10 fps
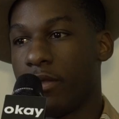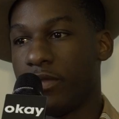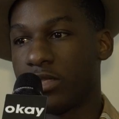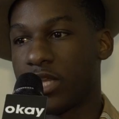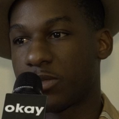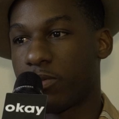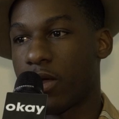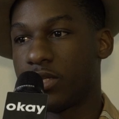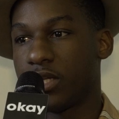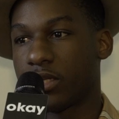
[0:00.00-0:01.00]
this next
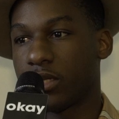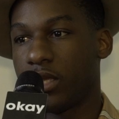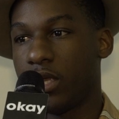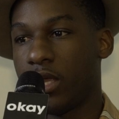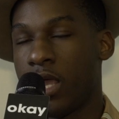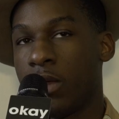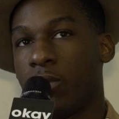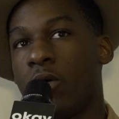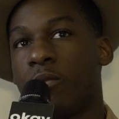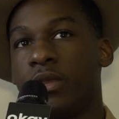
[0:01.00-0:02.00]
project, it
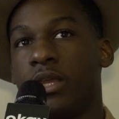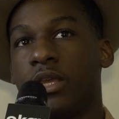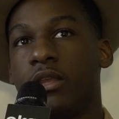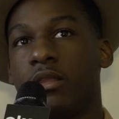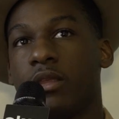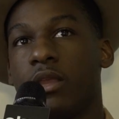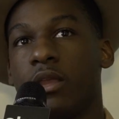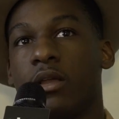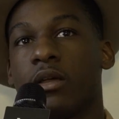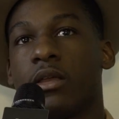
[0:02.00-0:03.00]
won't be
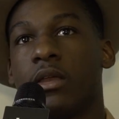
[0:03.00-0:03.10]
anything